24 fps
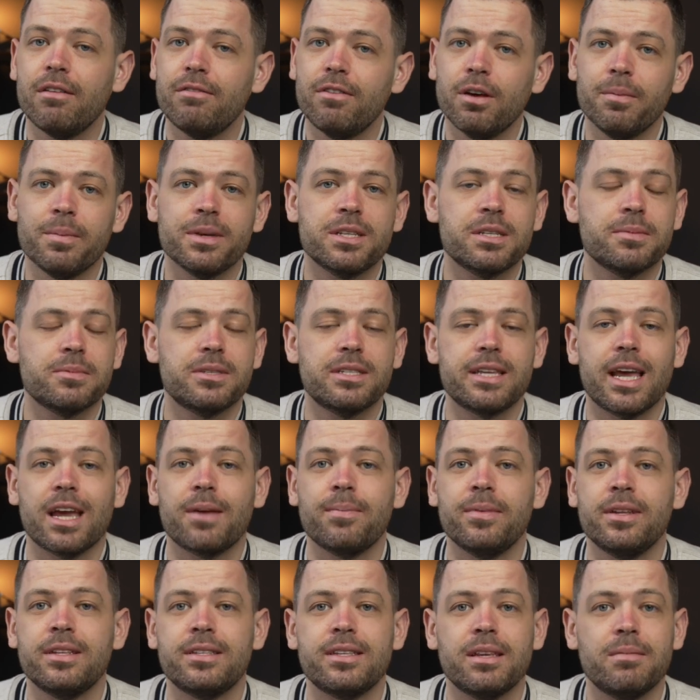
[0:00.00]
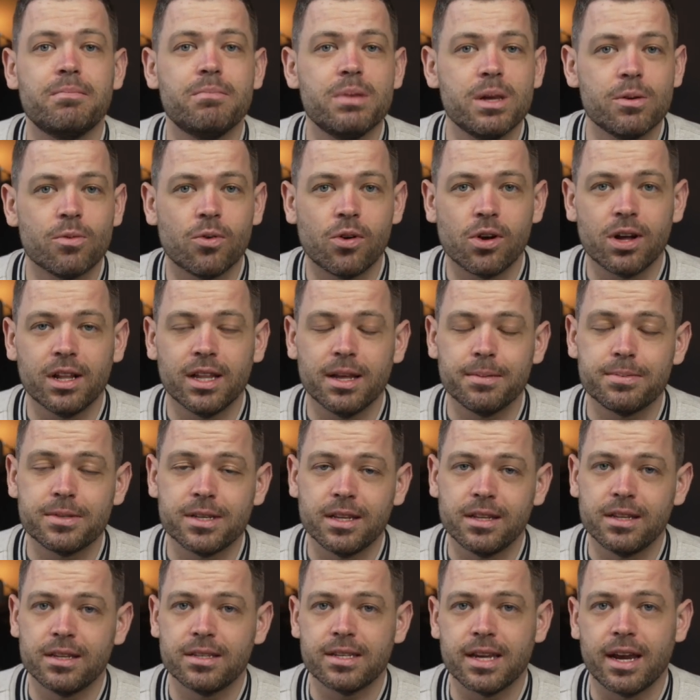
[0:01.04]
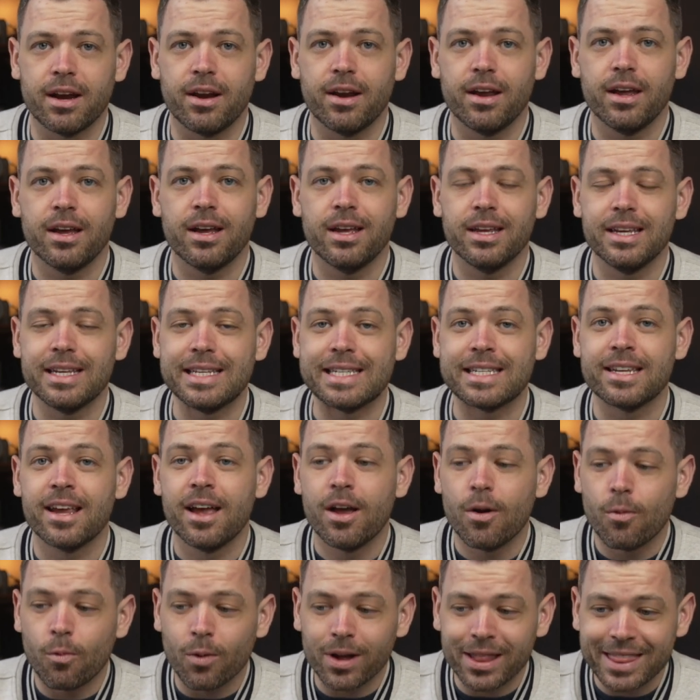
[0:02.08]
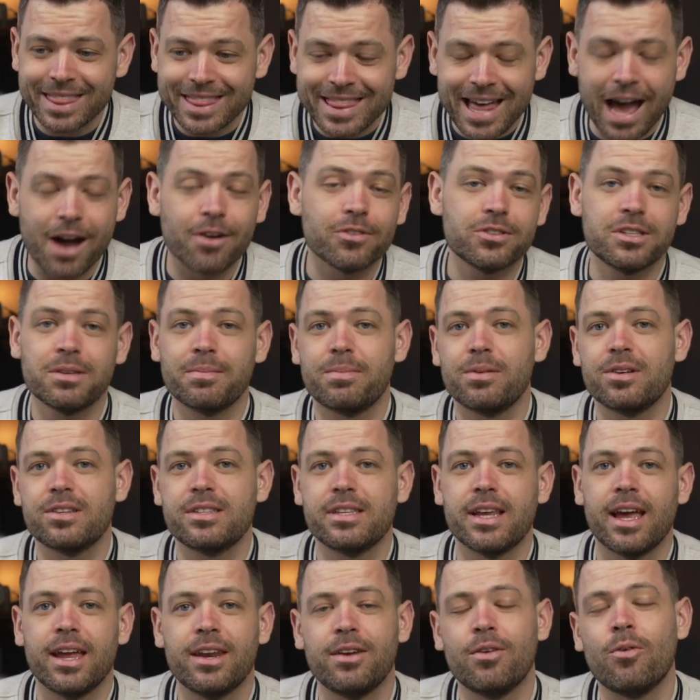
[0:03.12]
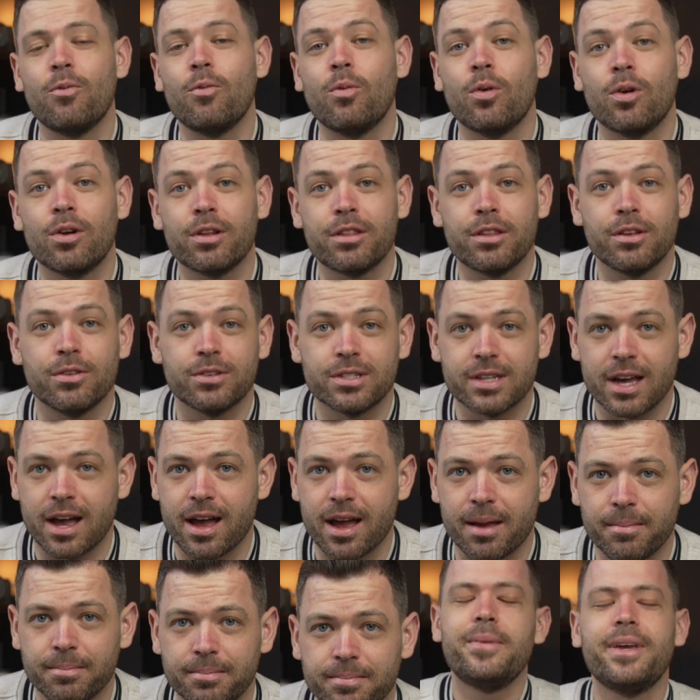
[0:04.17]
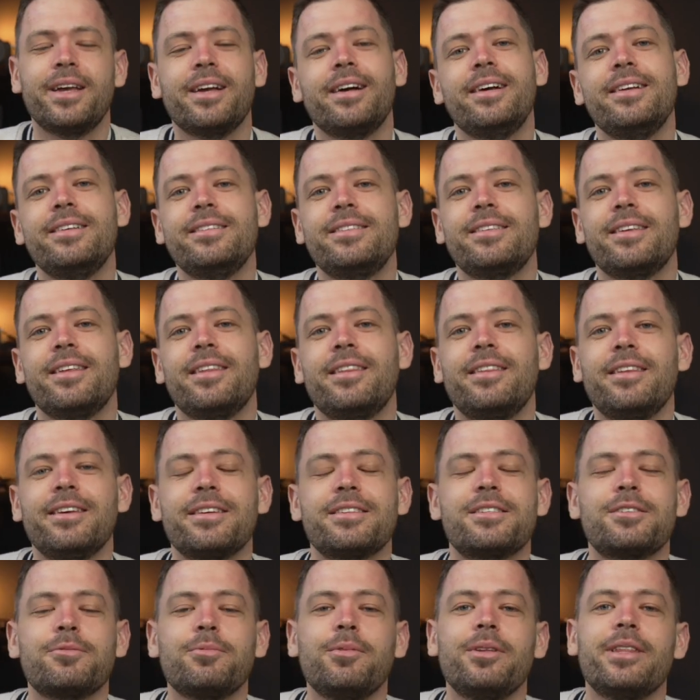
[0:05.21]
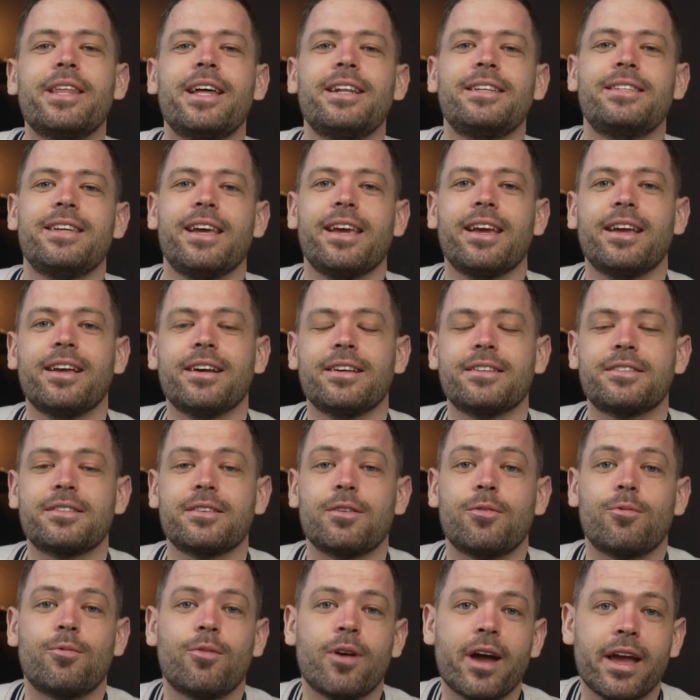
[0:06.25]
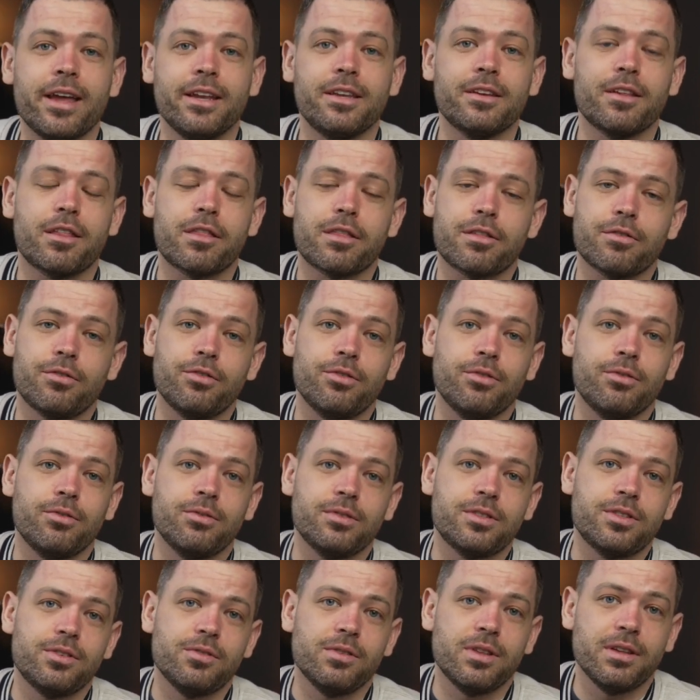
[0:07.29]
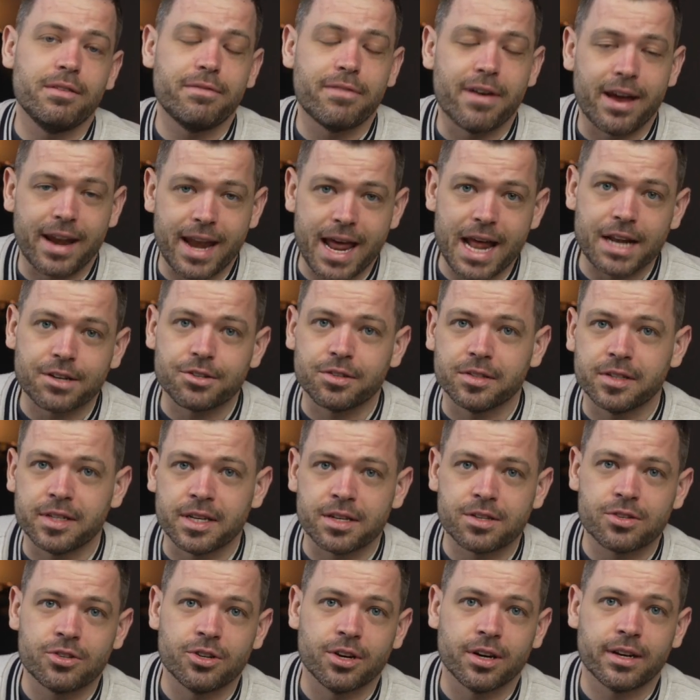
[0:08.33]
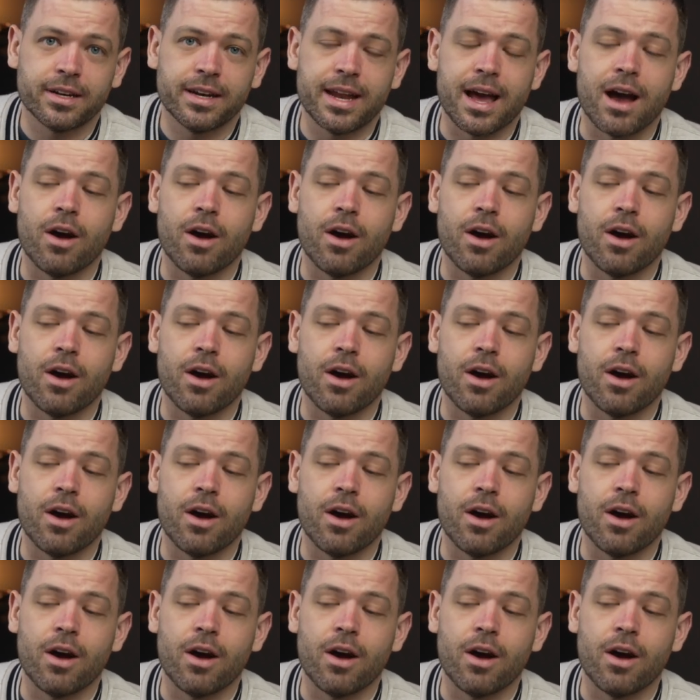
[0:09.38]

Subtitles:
filming some segments and B-roll clips in this area is 1000% worth your time, because this will then take us right through to the financial district.